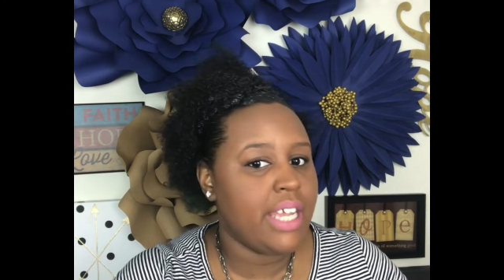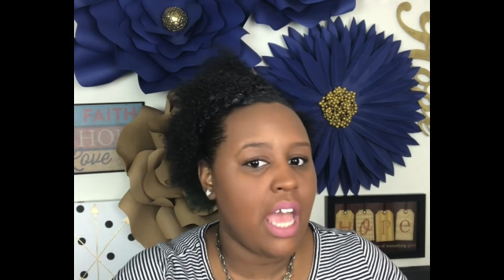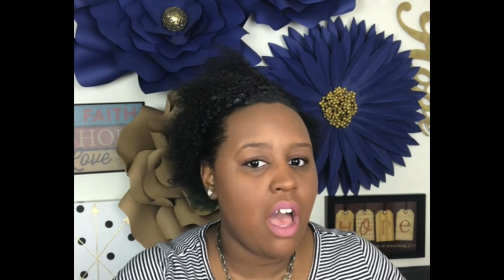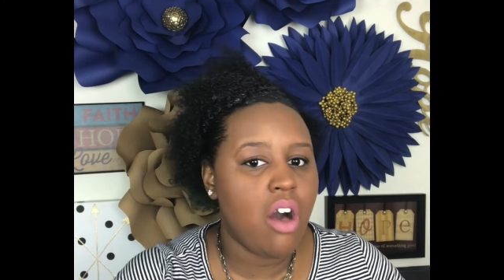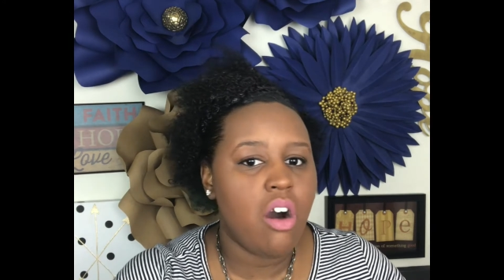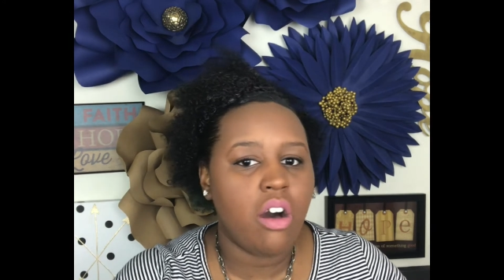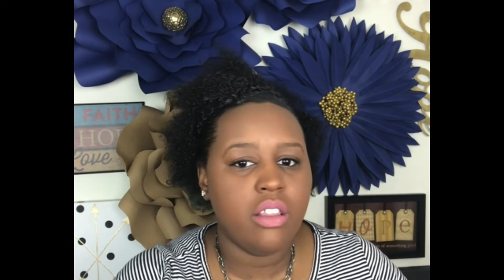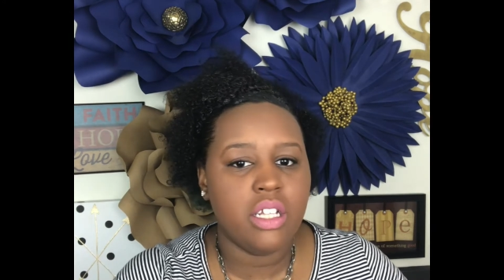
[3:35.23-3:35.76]

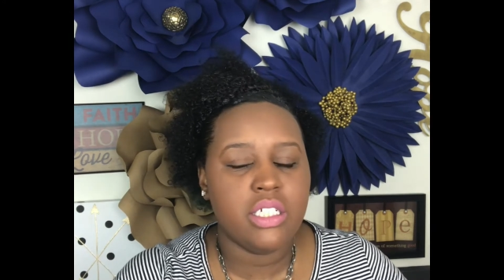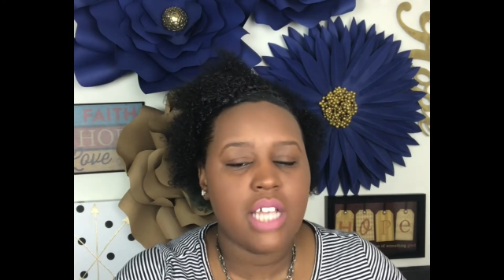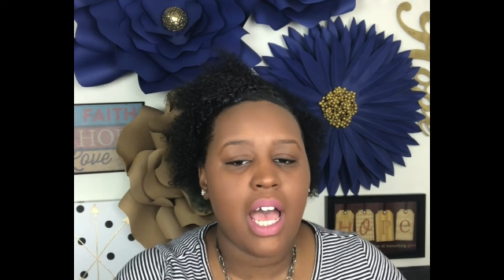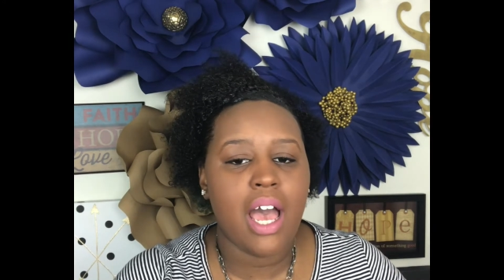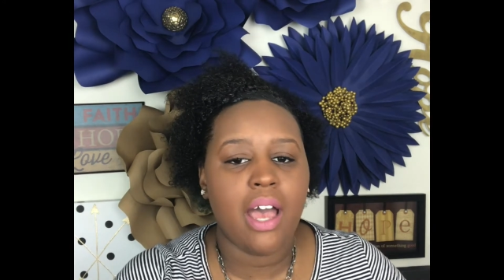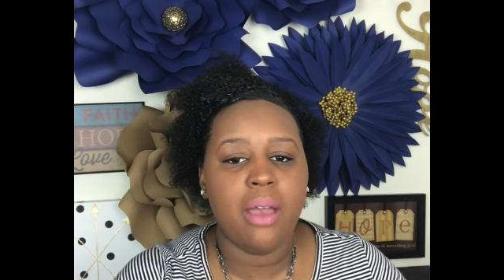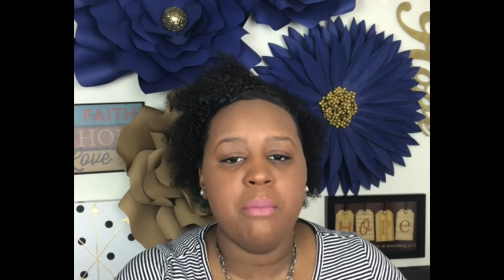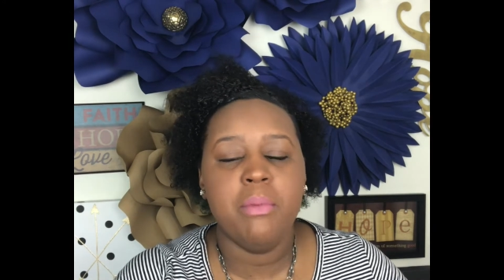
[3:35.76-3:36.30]
down all the
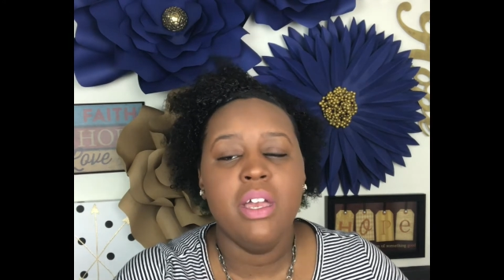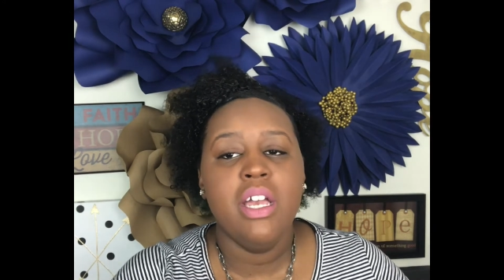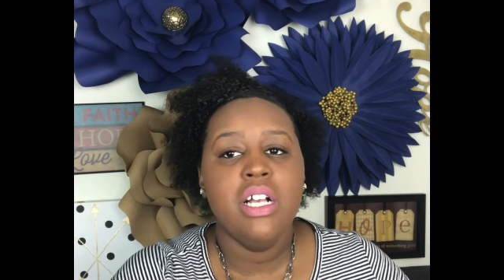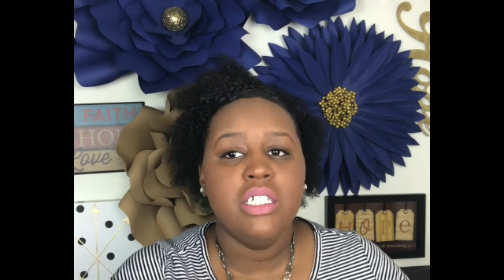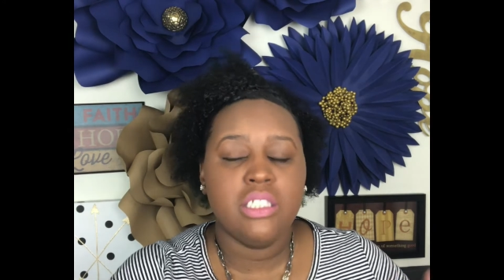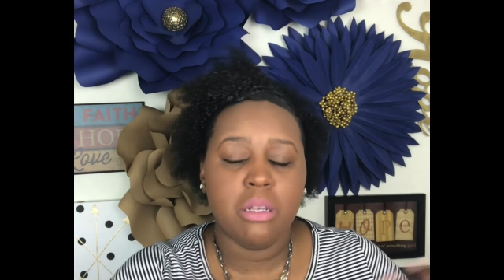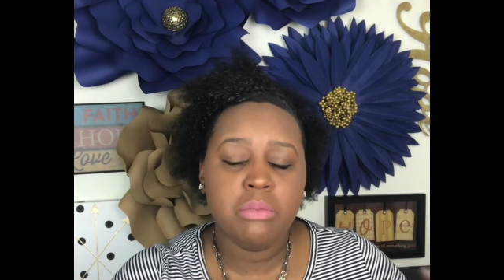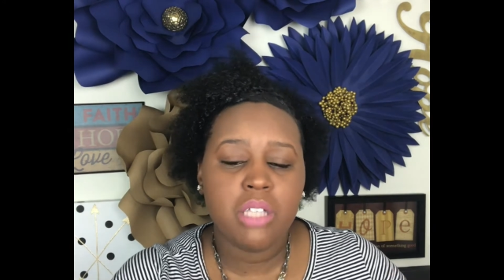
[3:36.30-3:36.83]
time,
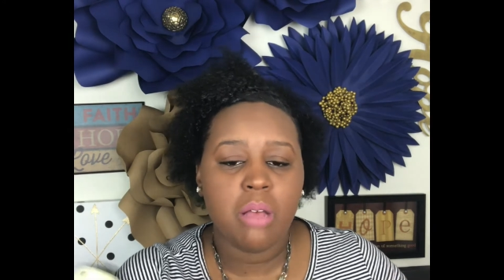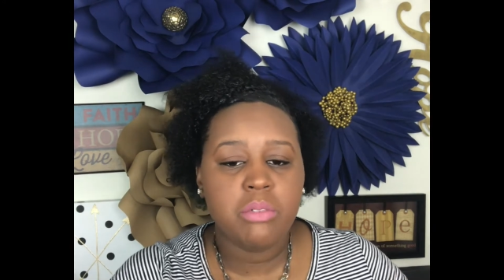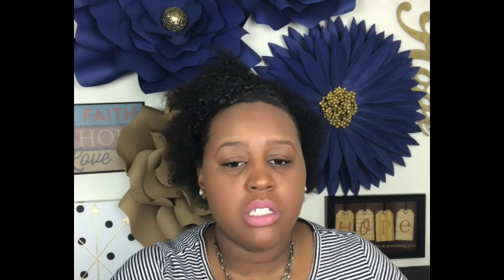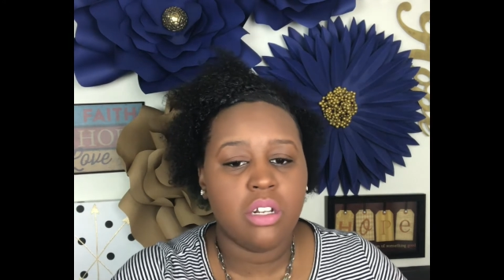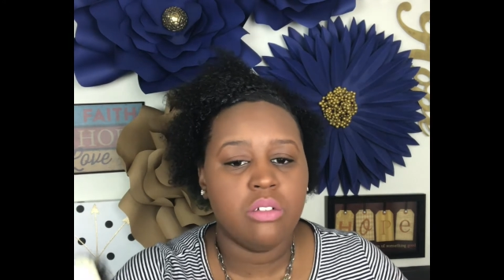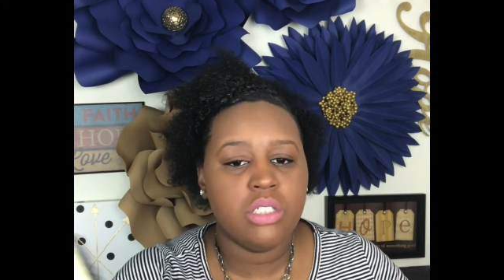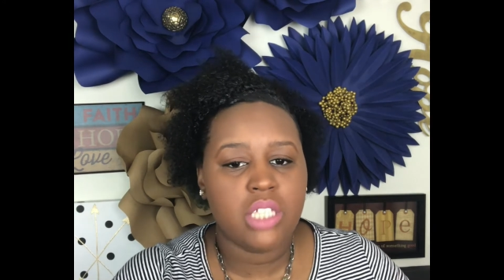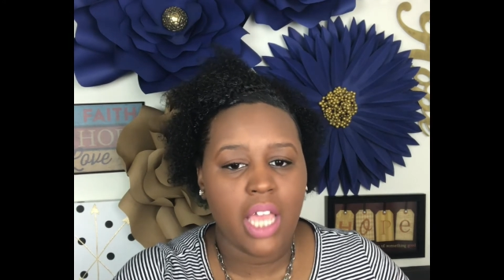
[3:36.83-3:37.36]
sometimes
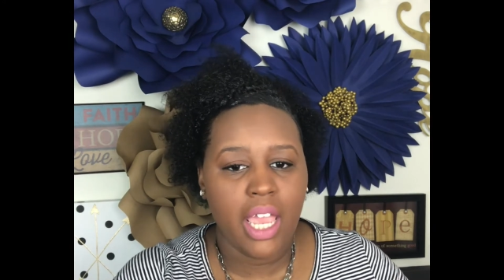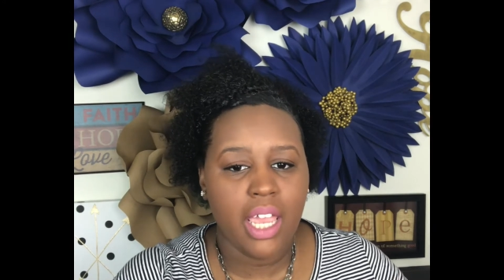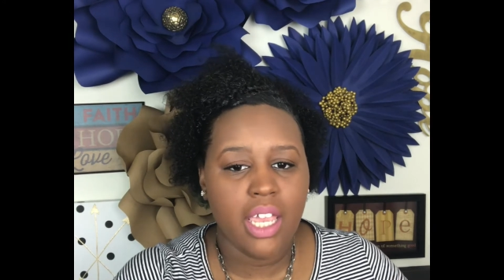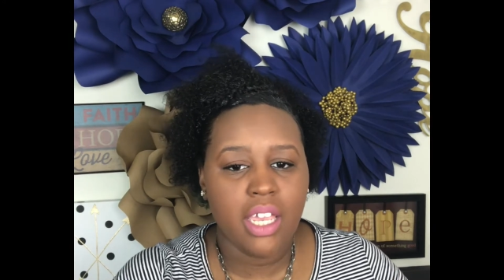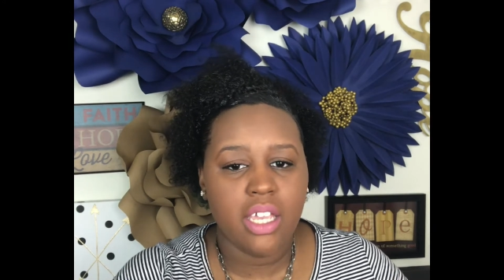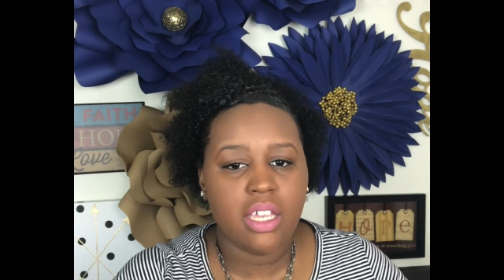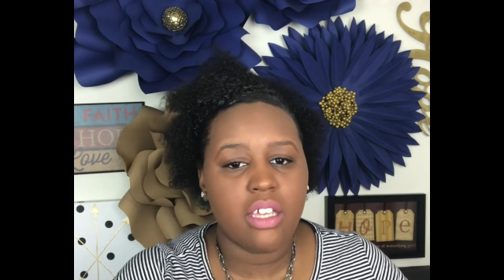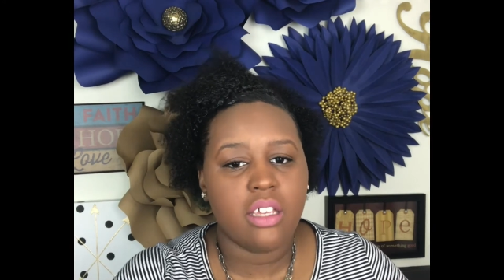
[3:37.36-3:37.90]
it'll take